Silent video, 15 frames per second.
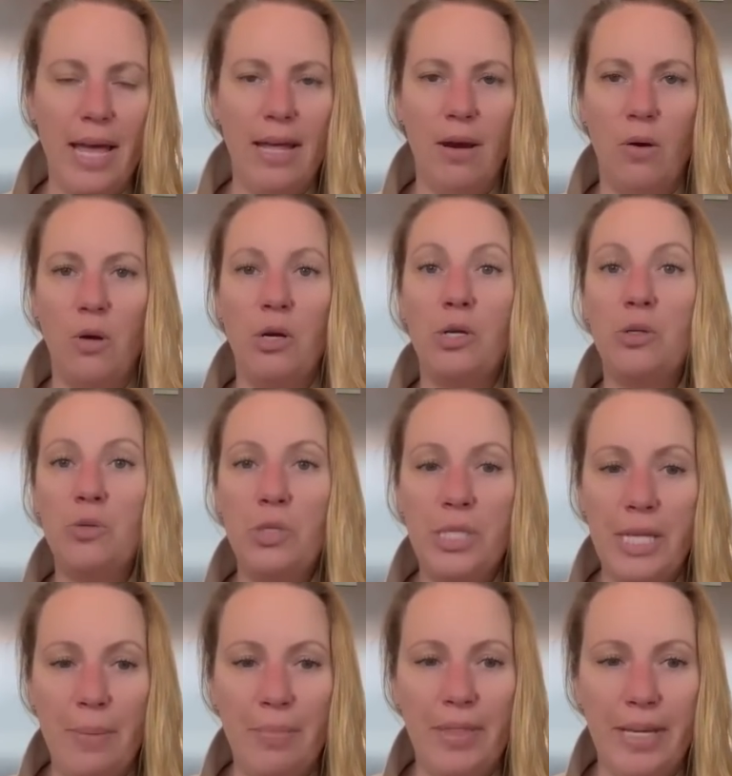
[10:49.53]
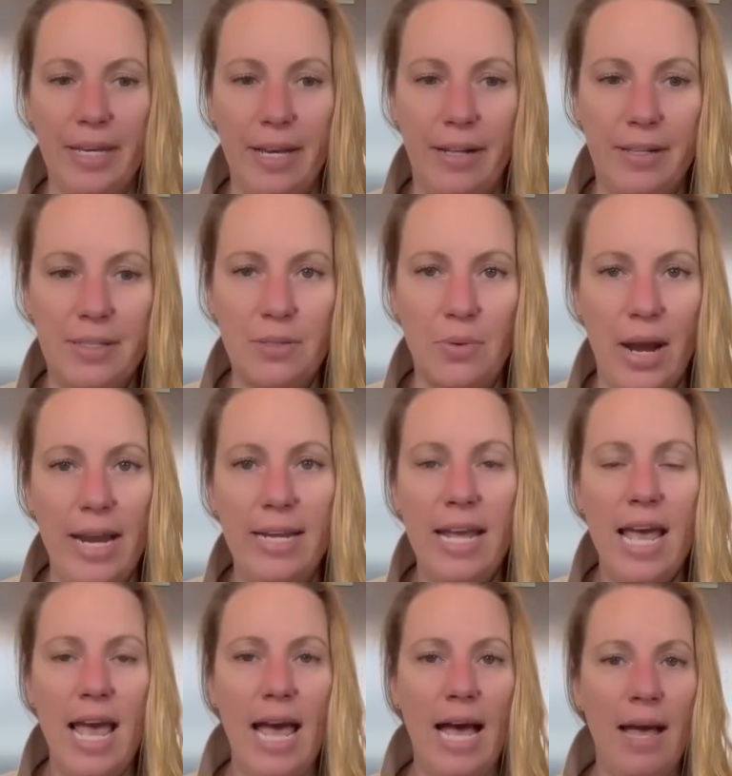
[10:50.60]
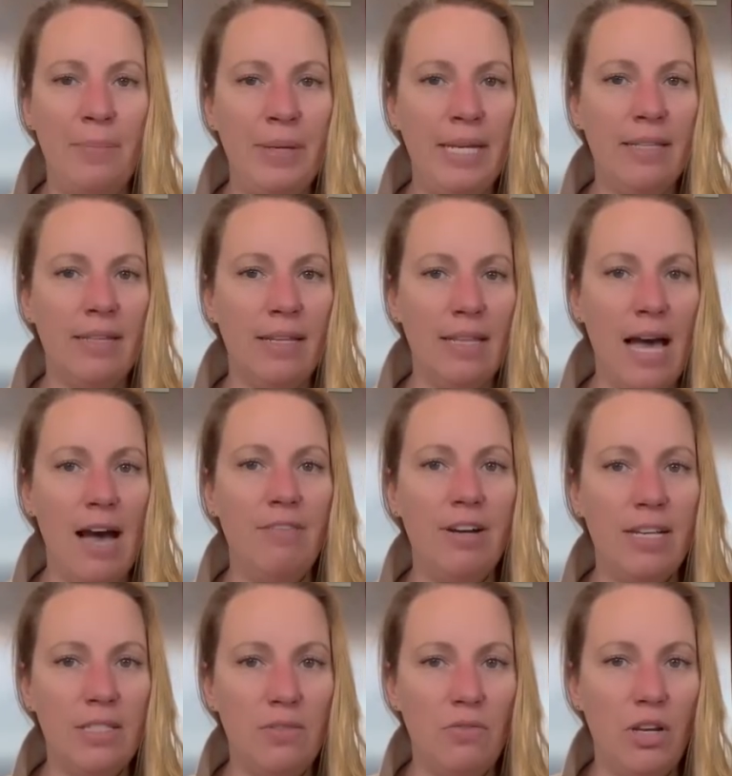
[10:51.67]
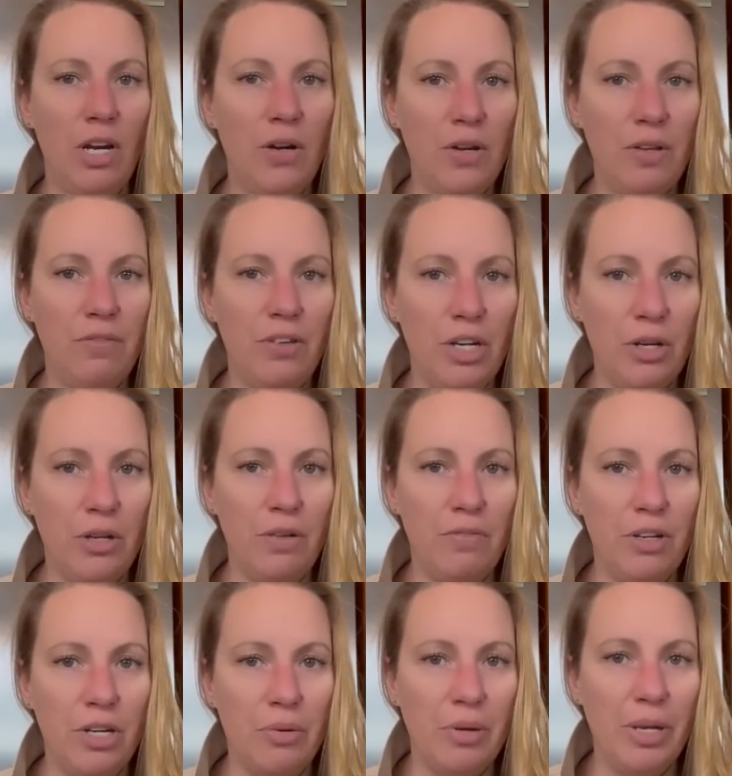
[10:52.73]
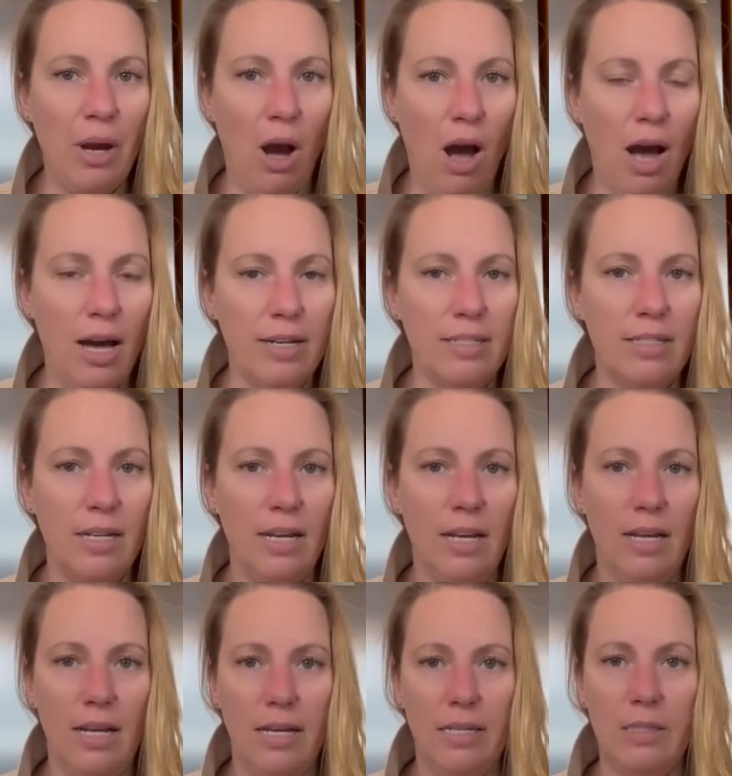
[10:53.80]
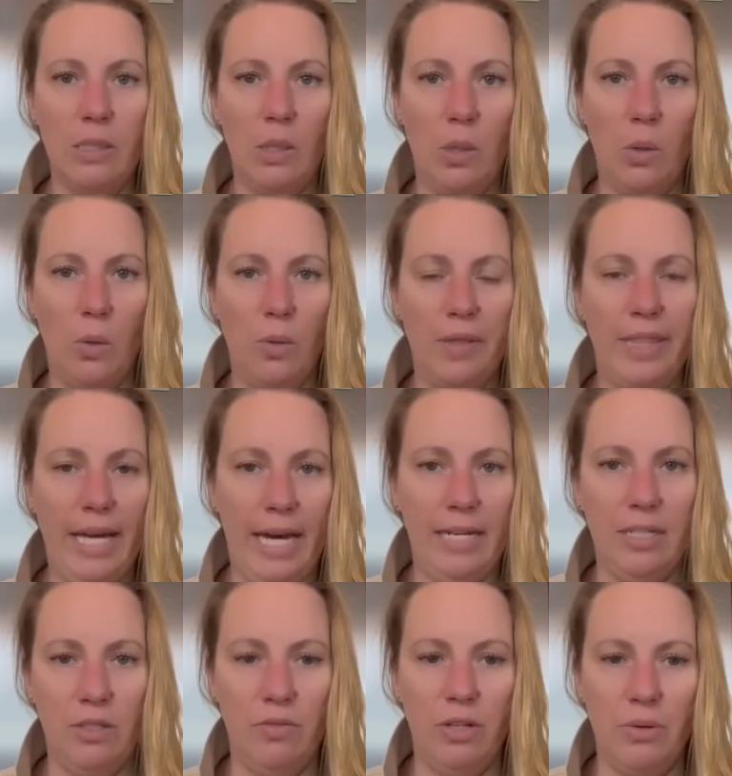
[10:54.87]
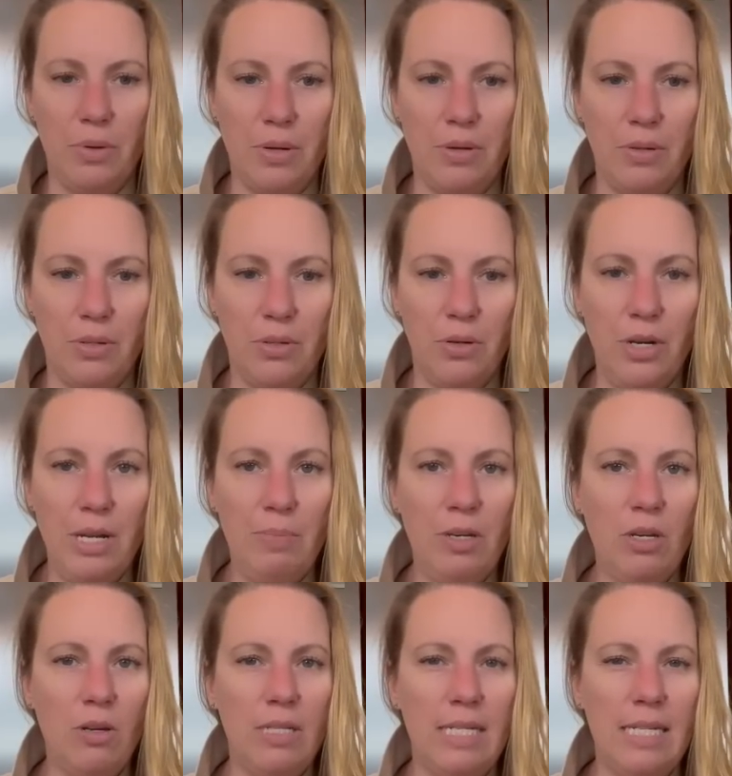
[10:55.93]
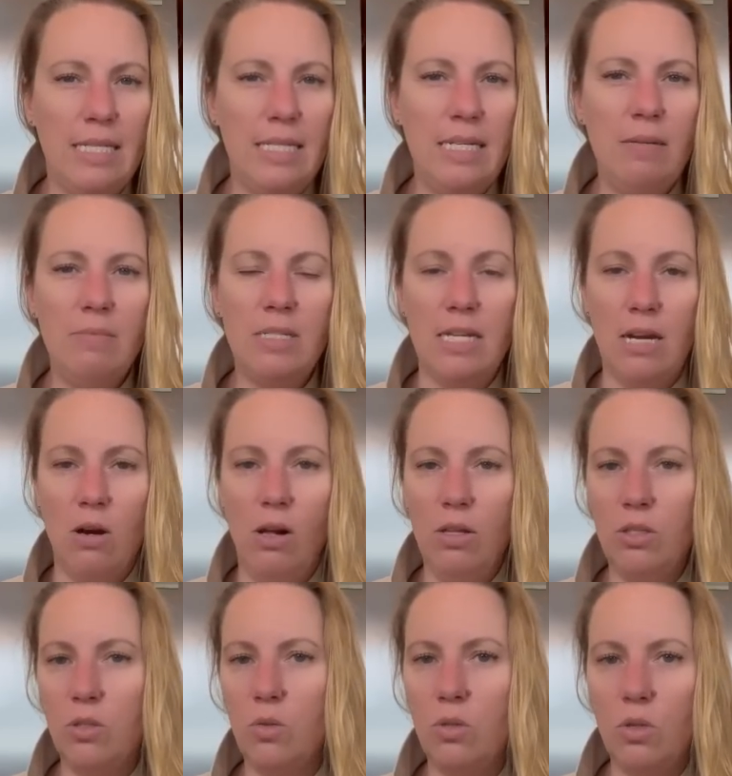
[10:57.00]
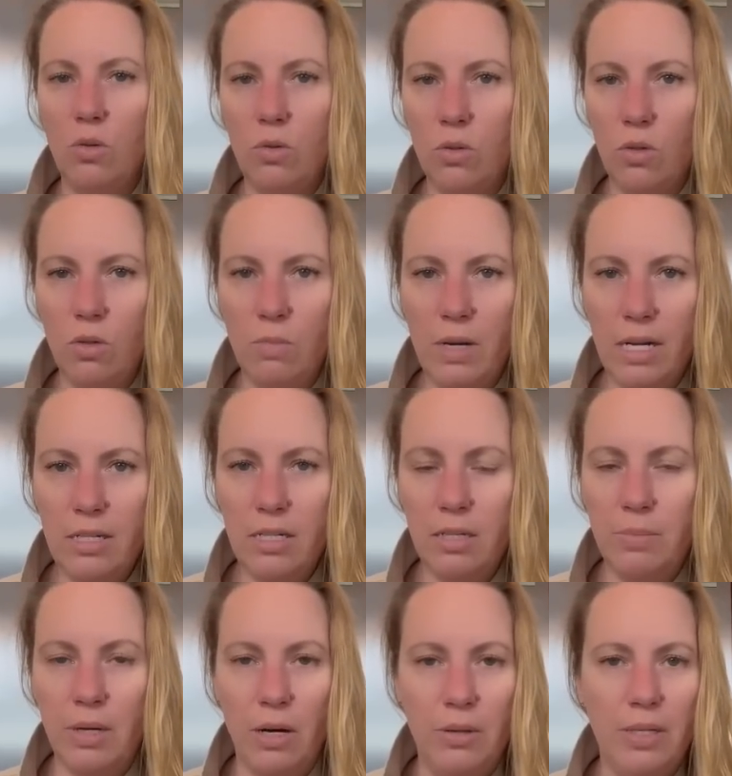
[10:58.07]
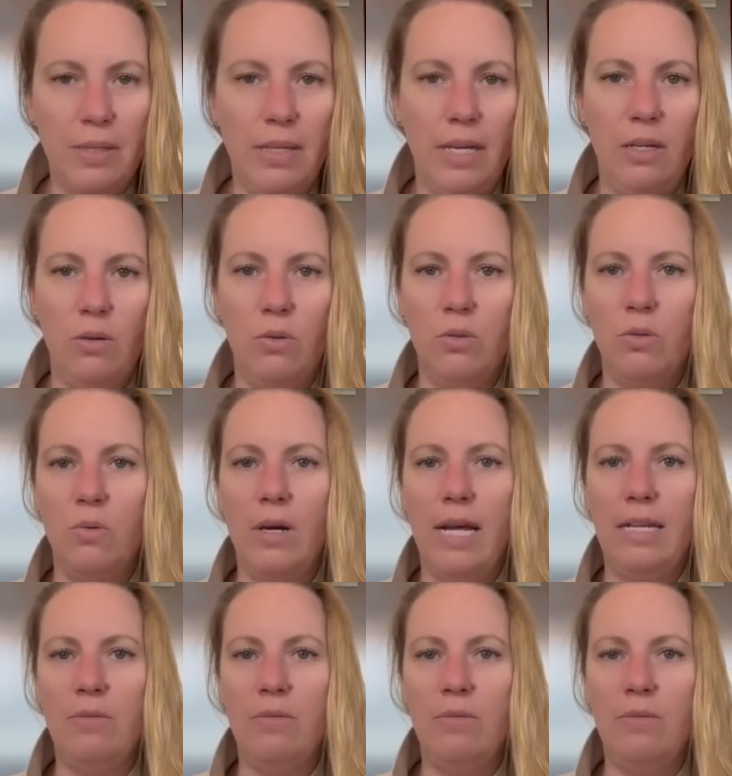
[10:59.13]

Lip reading: or do something else, right? I mean, the lava is very, very, very hot. So that is very concerning because it seems they also don't know much about it. They don't know at